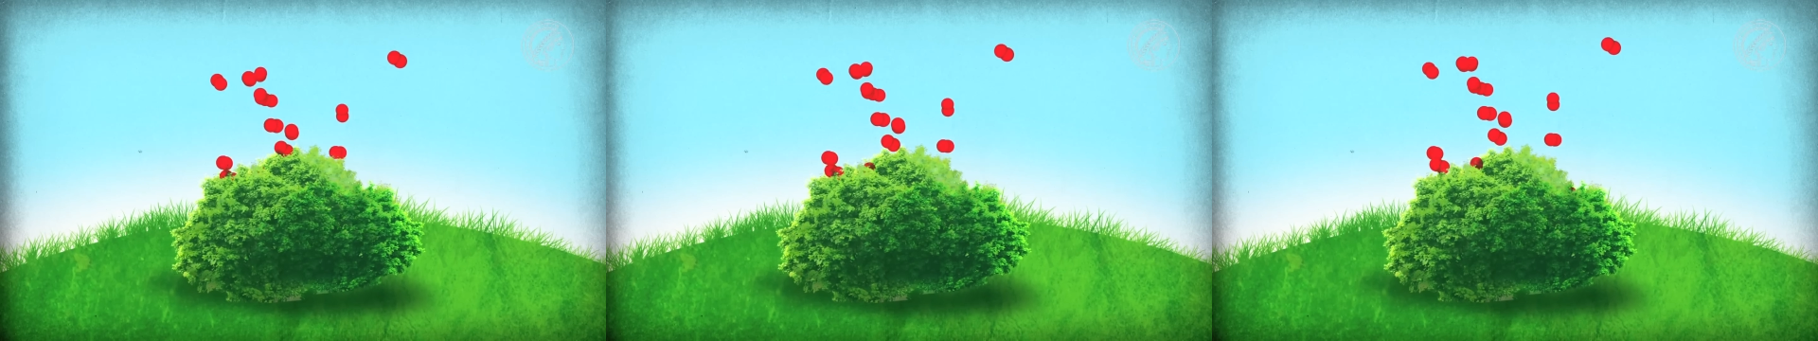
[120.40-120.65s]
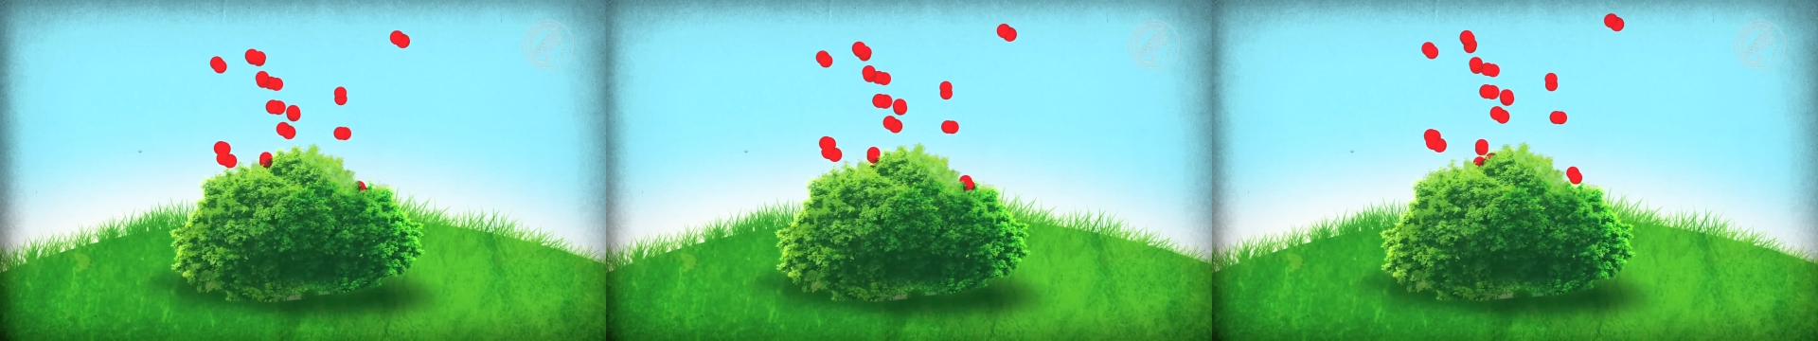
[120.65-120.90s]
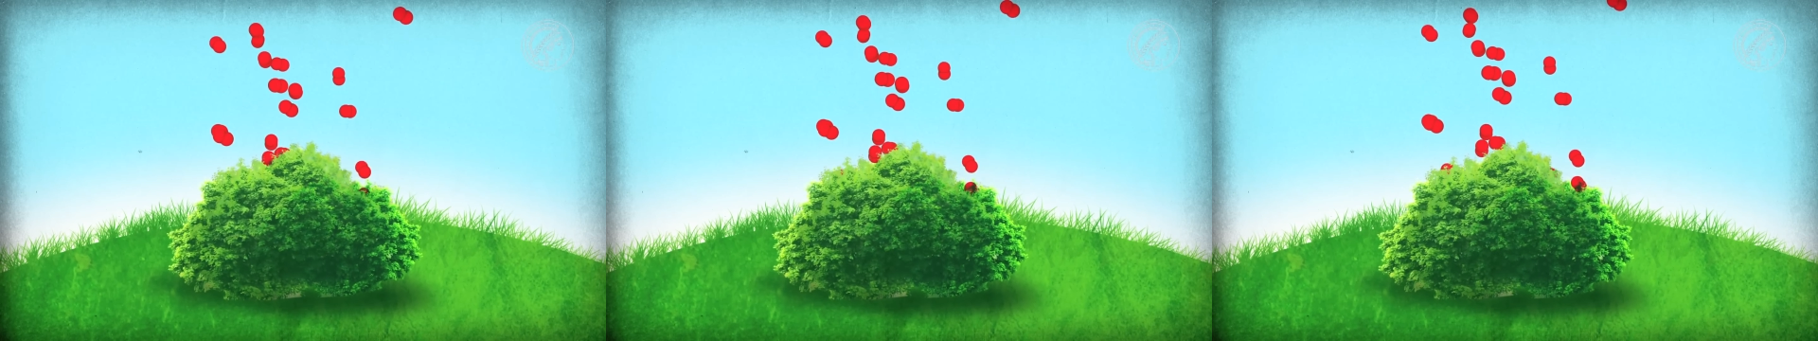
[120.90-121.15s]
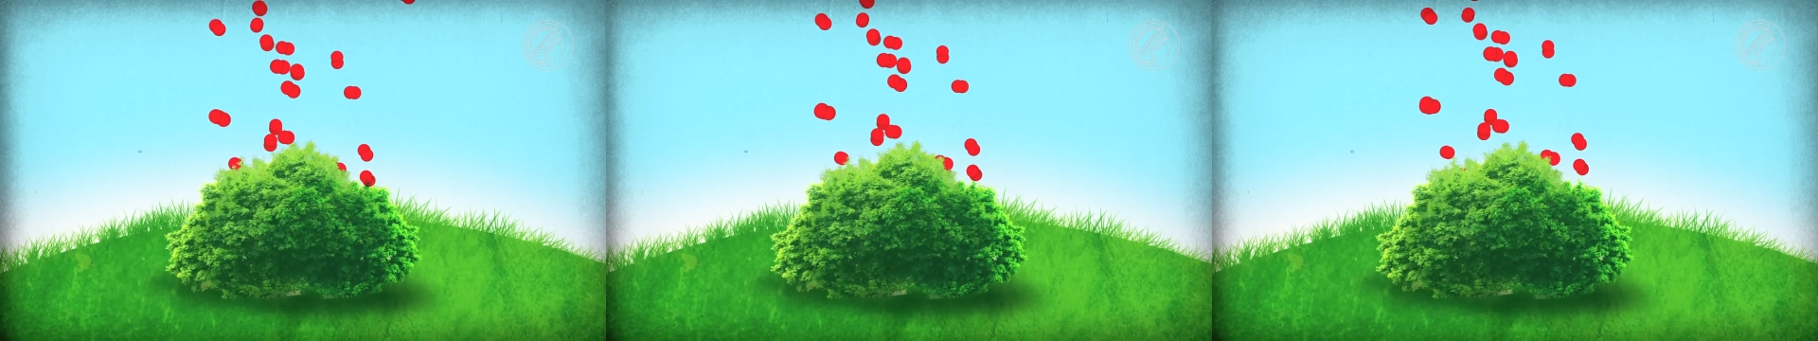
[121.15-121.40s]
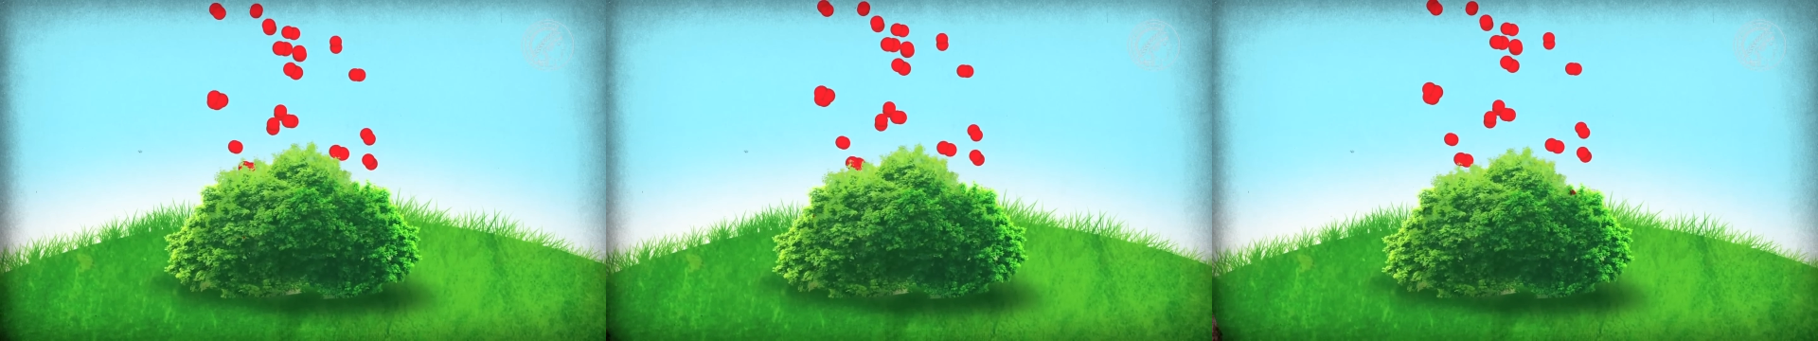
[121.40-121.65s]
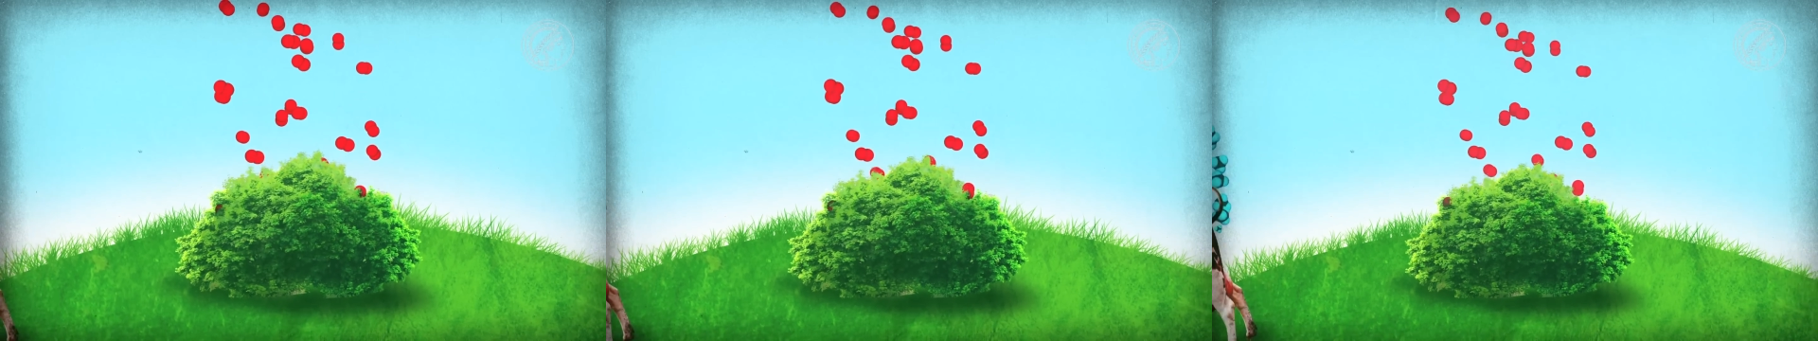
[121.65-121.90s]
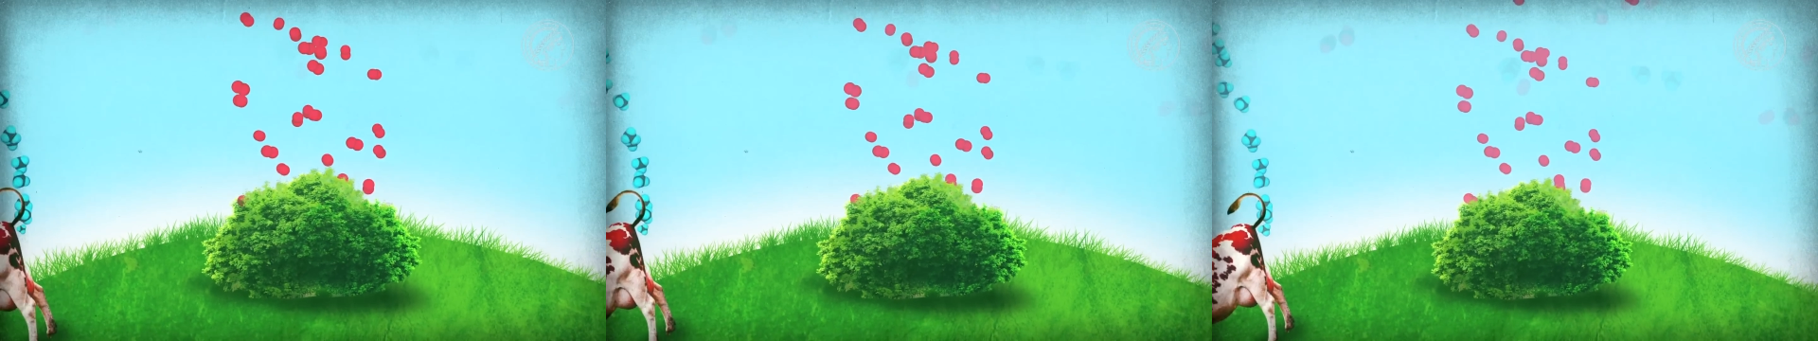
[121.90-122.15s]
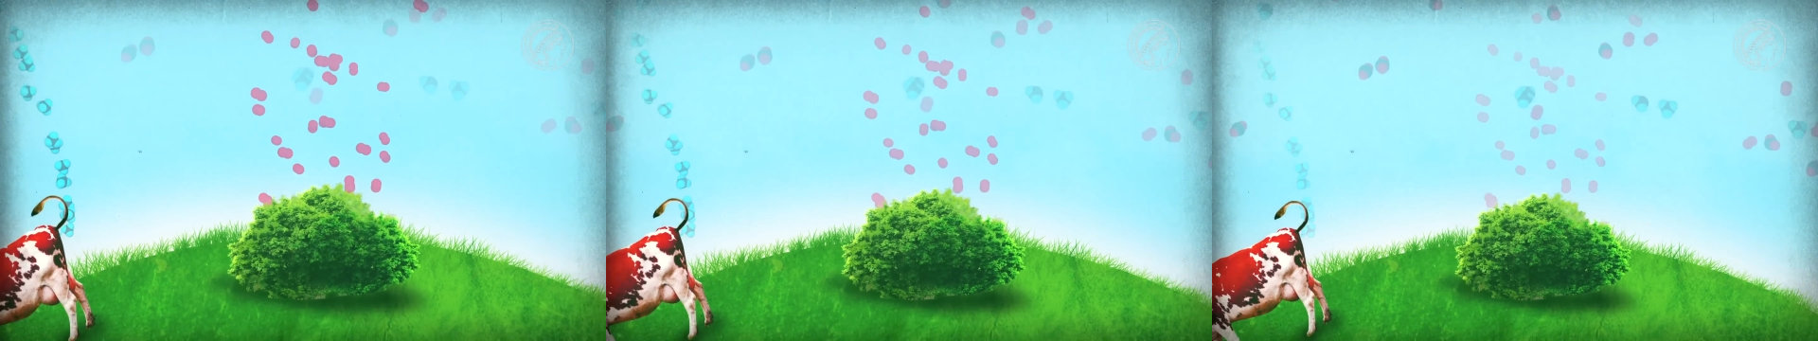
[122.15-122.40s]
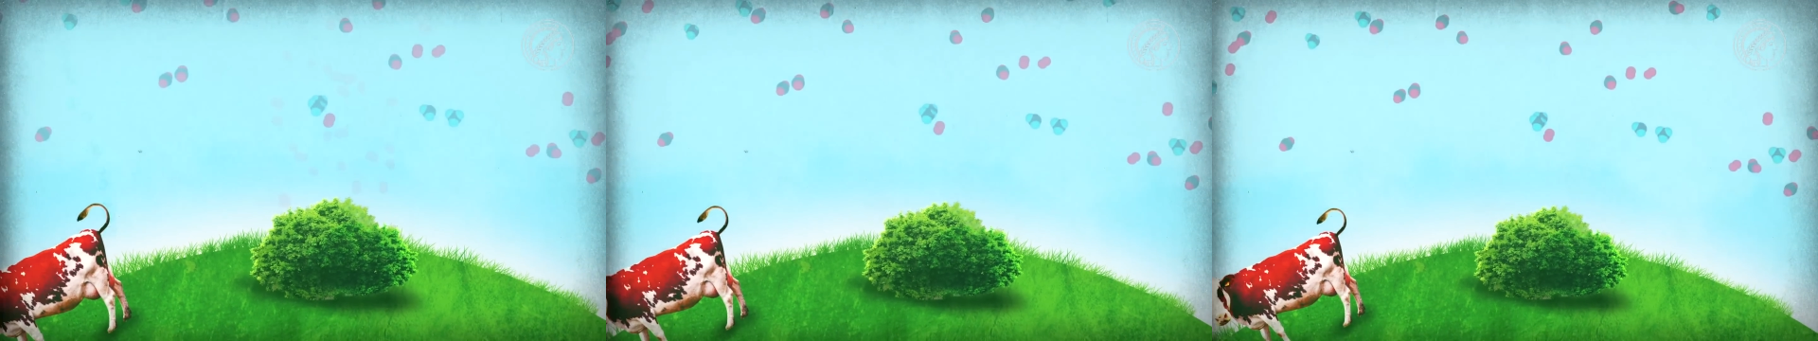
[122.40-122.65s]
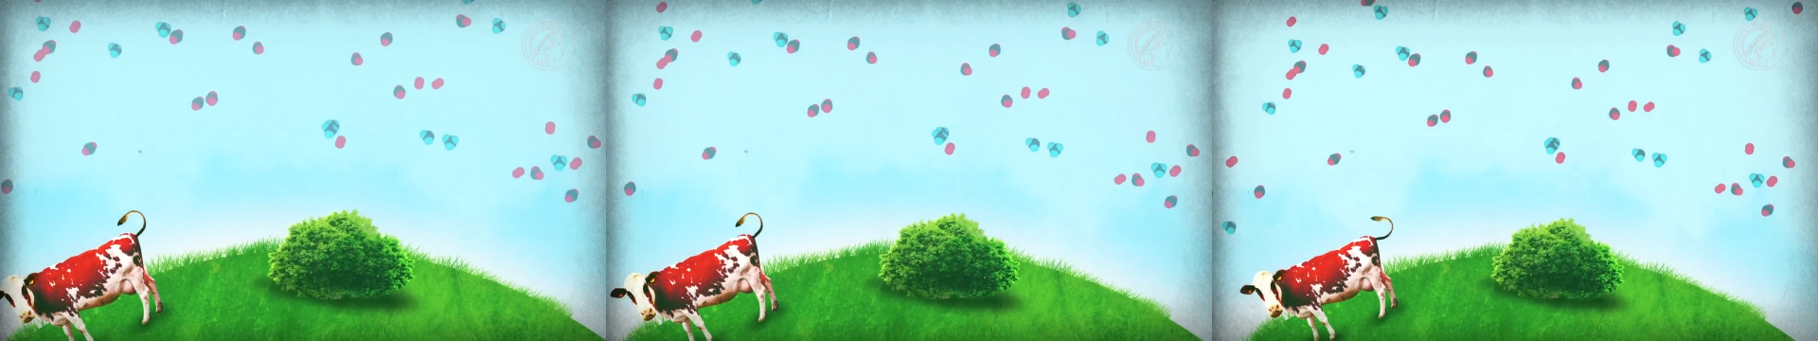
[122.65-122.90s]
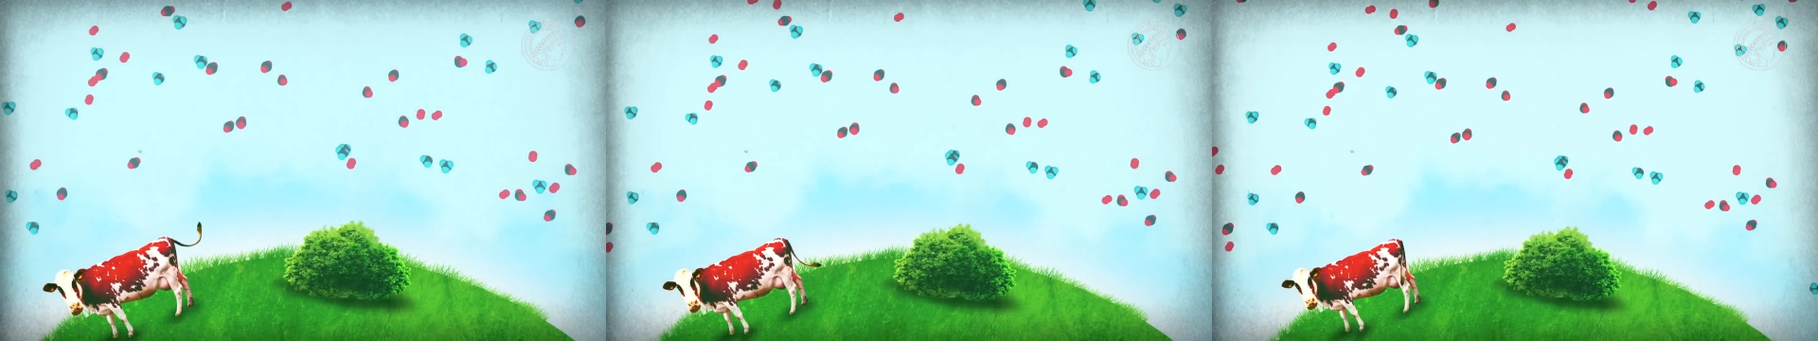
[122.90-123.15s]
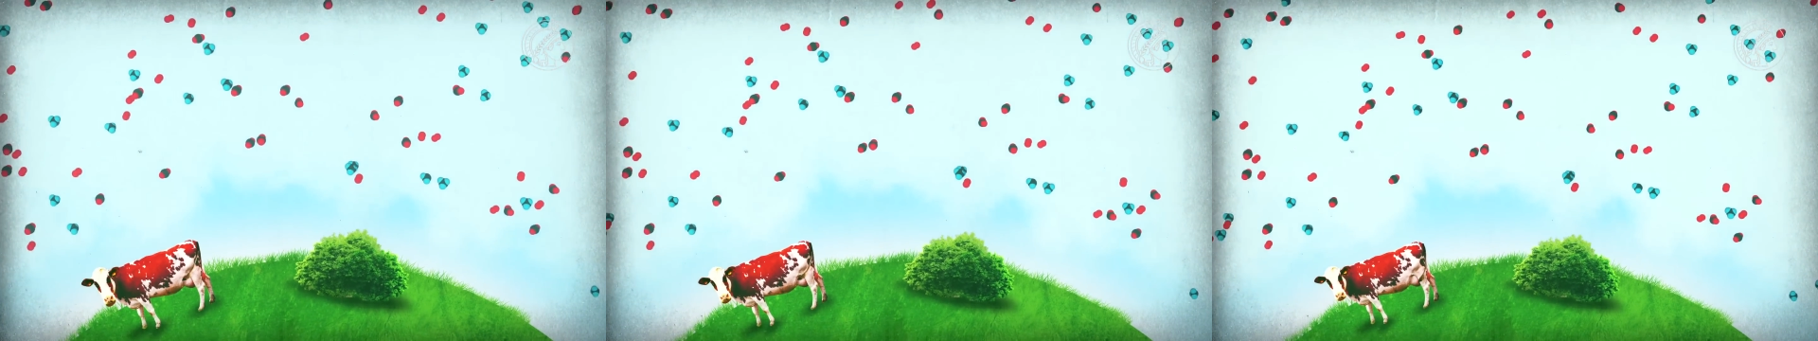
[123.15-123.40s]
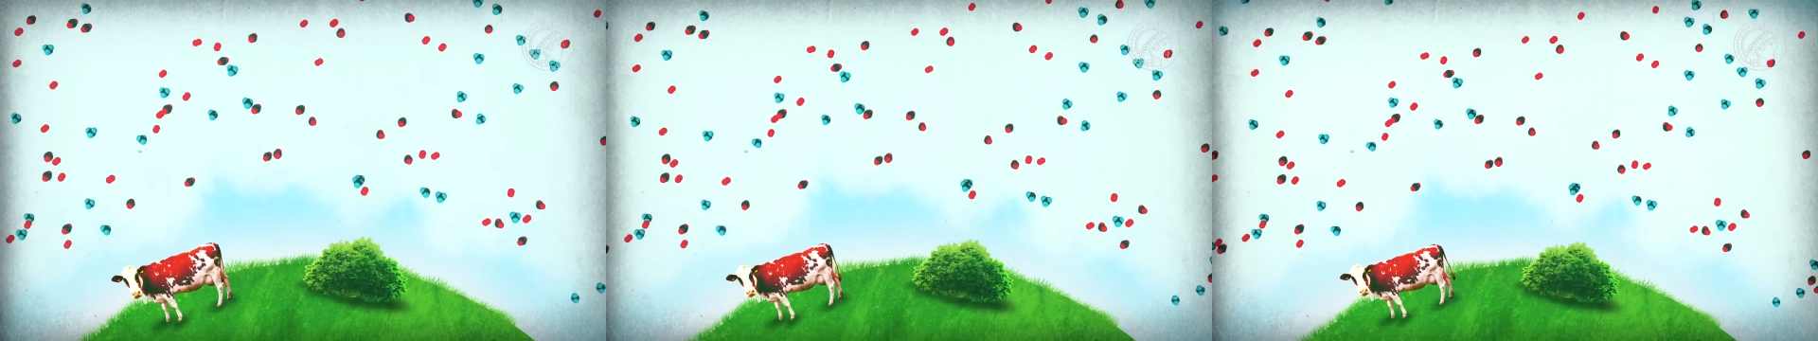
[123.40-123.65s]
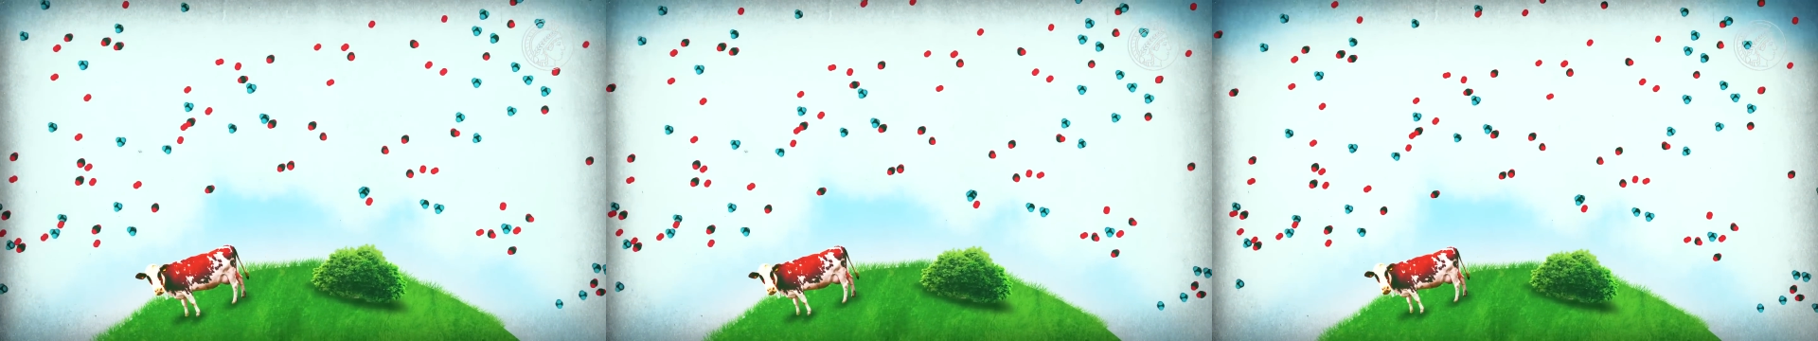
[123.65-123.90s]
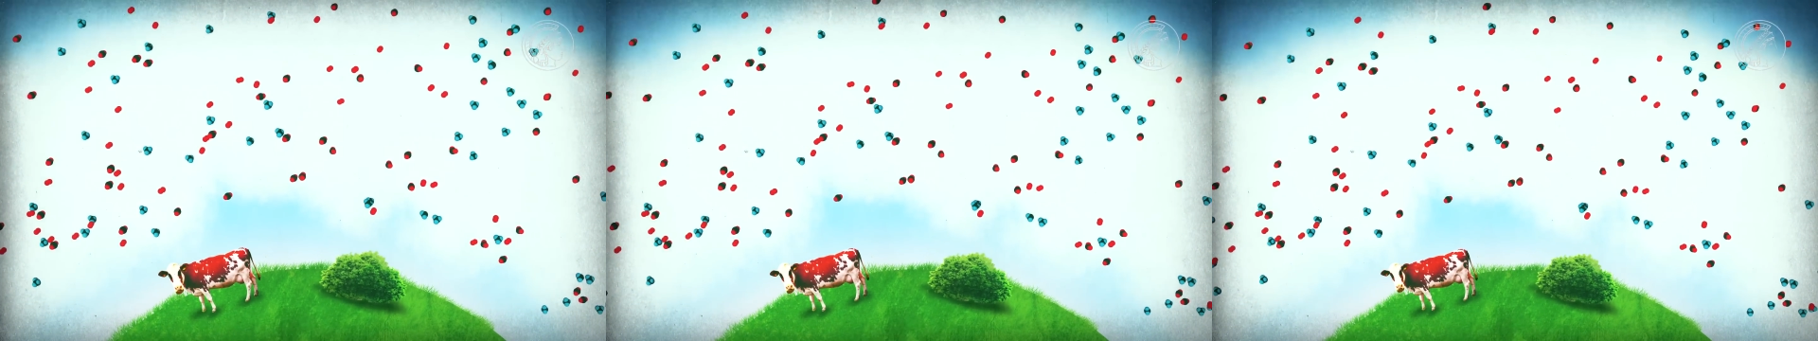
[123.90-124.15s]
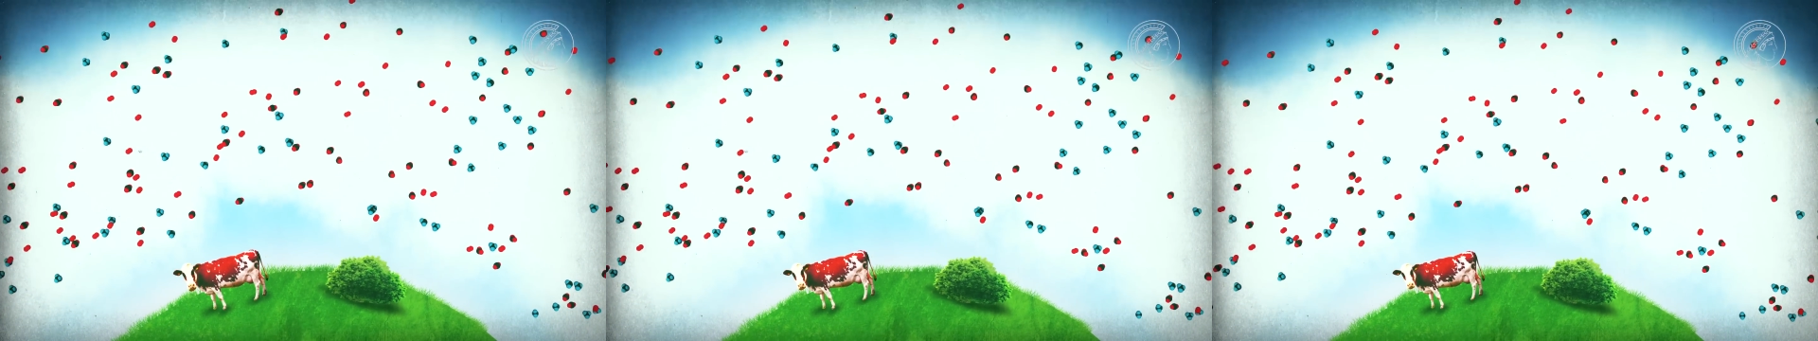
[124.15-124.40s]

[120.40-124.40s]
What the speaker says: [unreadable: no face in view]